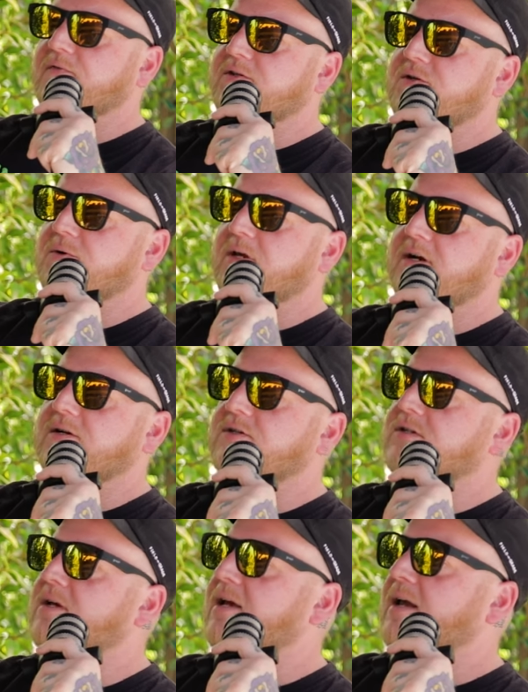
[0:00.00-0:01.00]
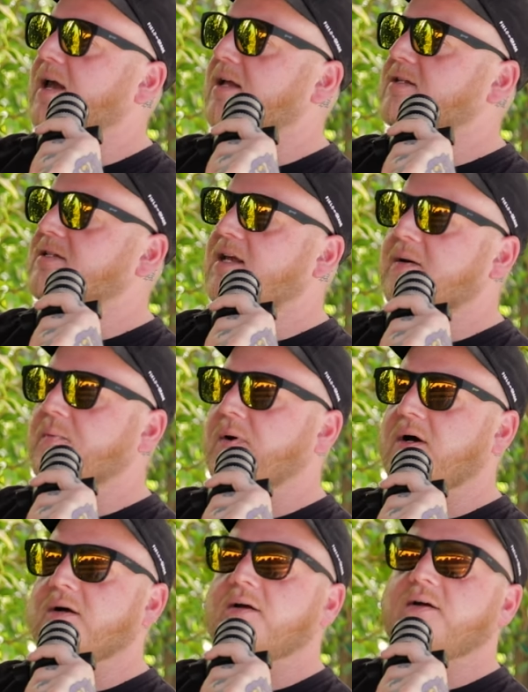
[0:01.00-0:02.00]
for two years. And CM
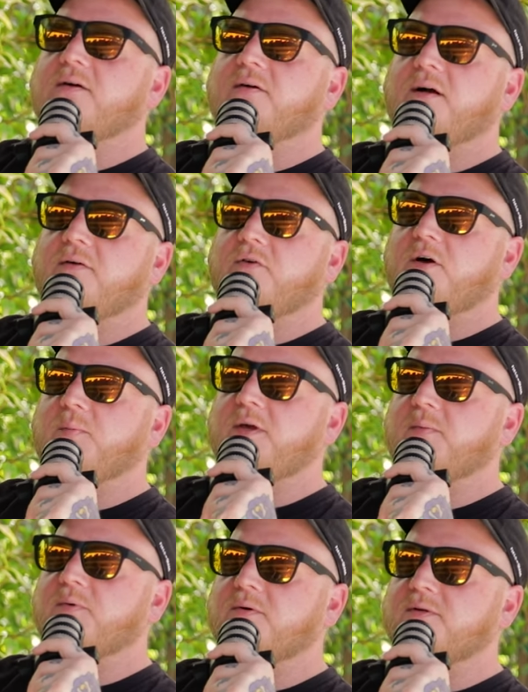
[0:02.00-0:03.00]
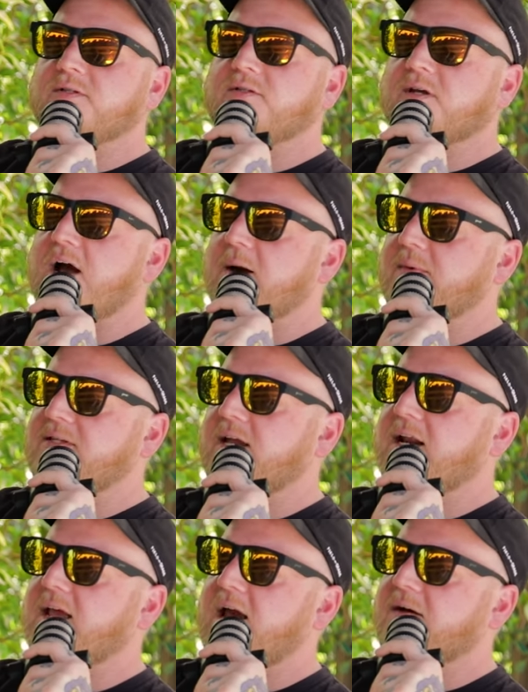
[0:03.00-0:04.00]
Punk, of all people, was
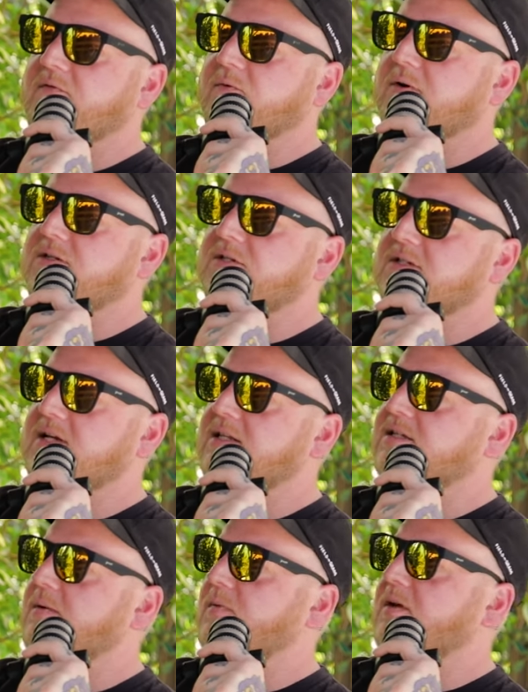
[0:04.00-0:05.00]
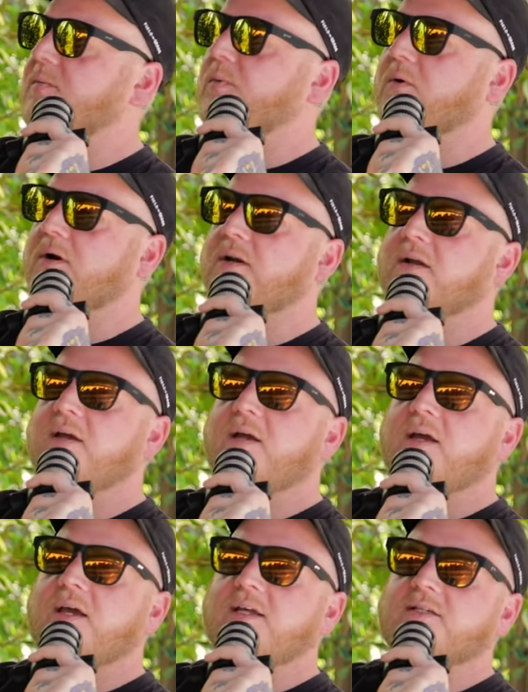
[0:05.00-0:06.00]
commentating afterwards and said something important.
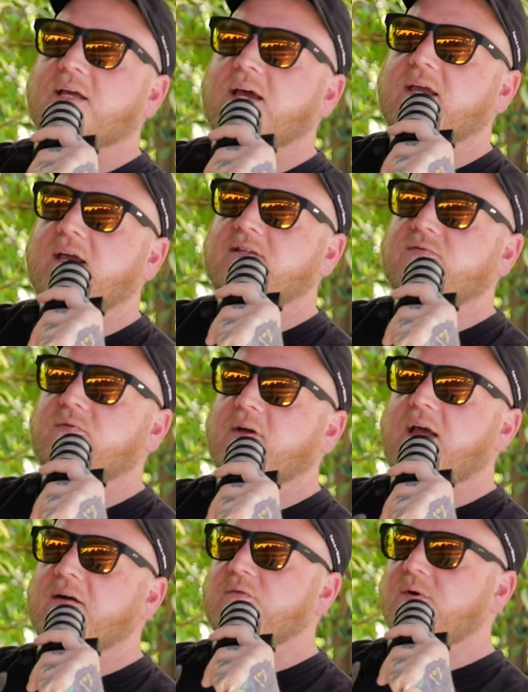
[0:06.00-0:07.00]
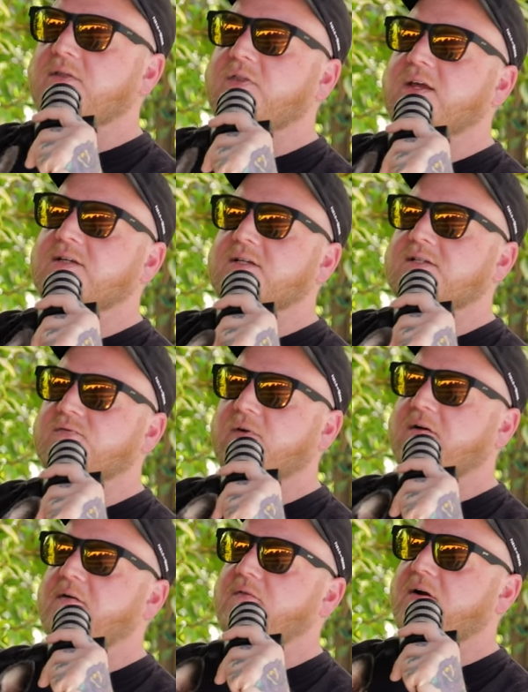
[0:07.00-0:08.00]
He's like, "It's everyone thinks it's
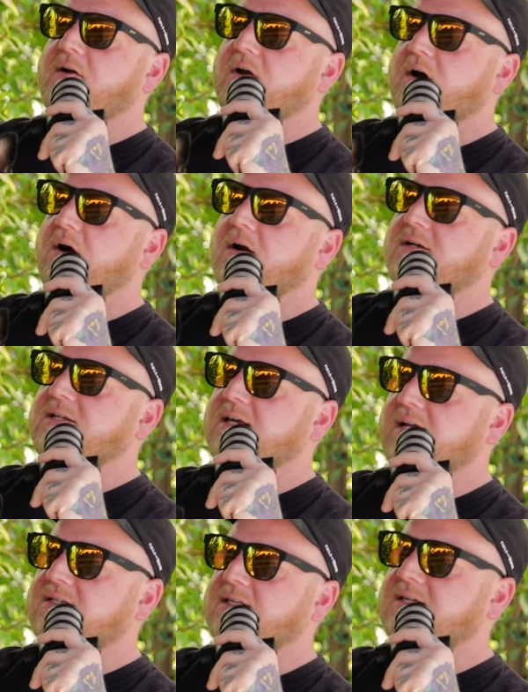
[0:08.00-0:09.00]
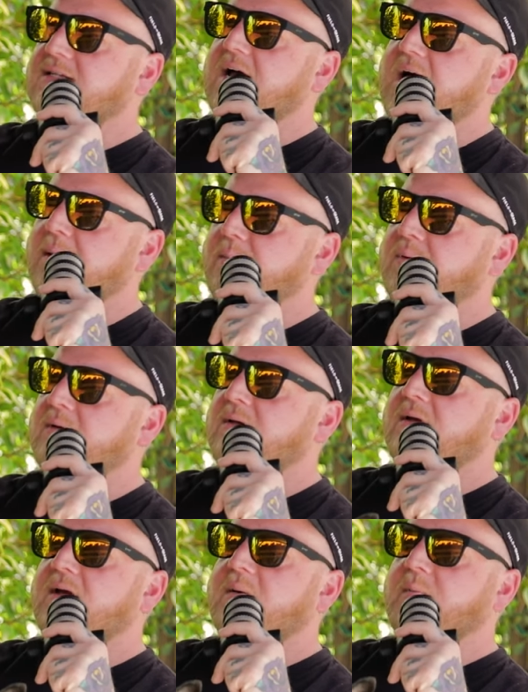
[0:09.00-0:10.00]
very, very hard to get to the top,
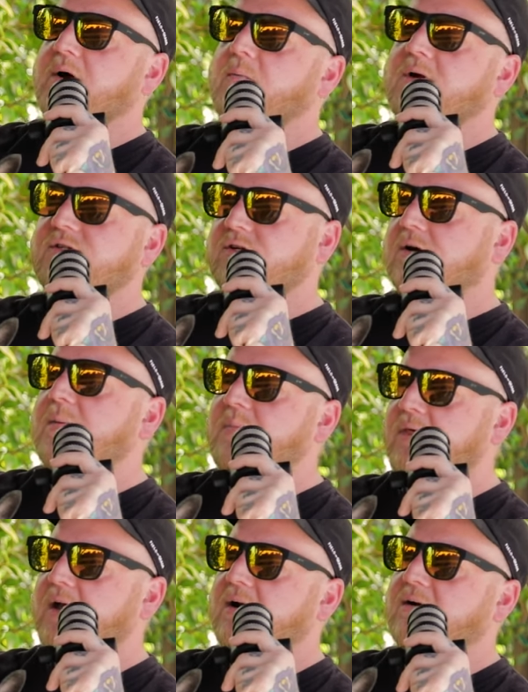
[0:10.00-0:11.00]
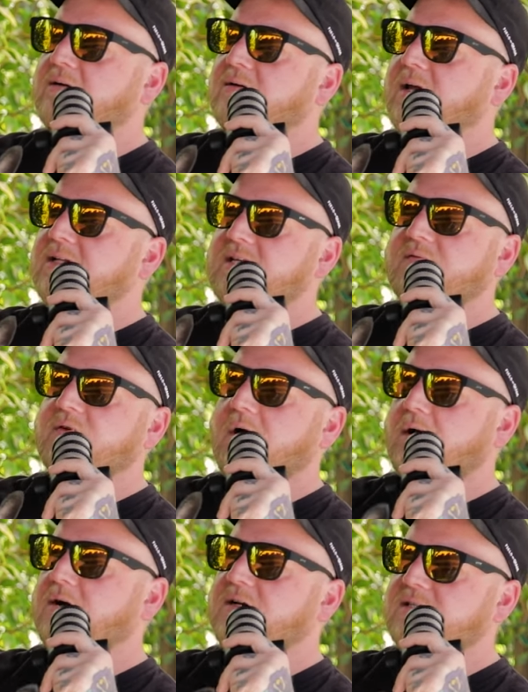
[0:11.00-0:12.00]
but once you're up there, it's even
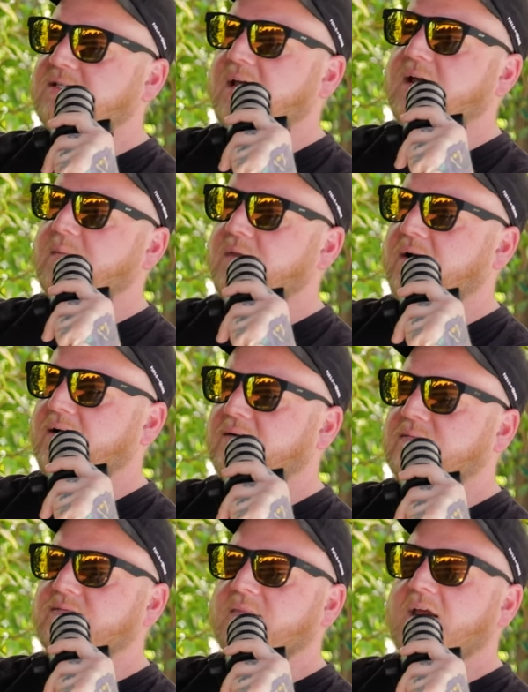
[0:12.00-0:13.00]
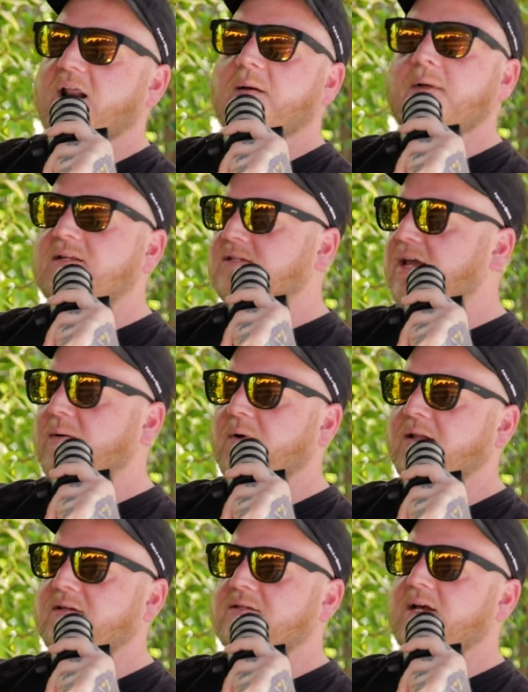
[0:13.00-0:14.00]
harder to stay up there." Yeah. And I'm not saying
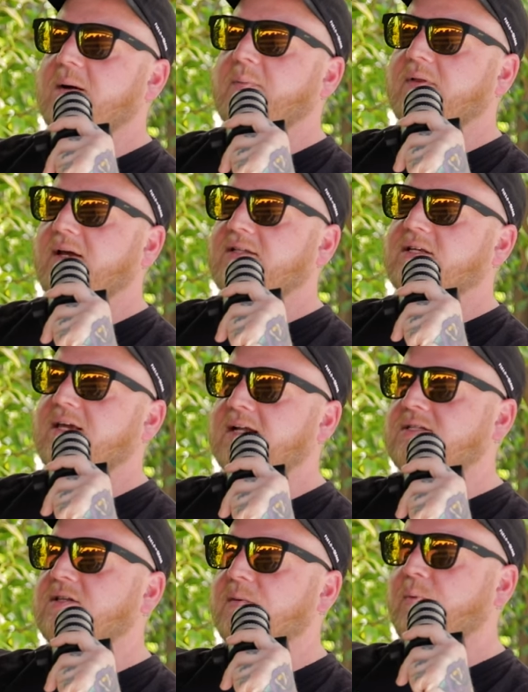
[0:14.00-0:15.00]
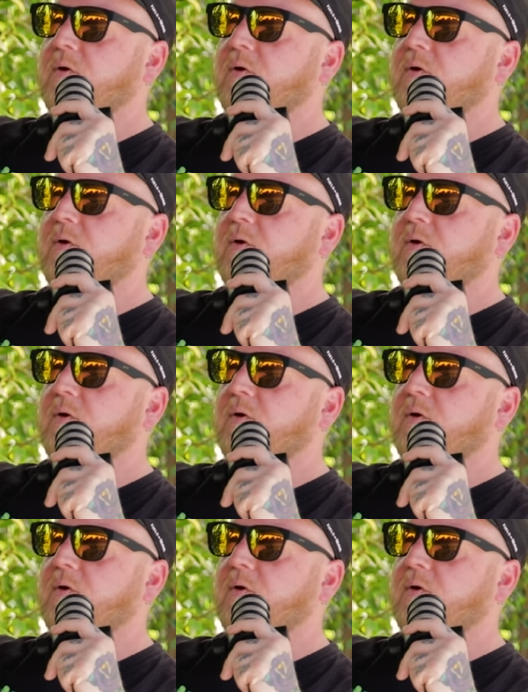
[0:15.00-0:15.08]
we're at the top, but like to get to the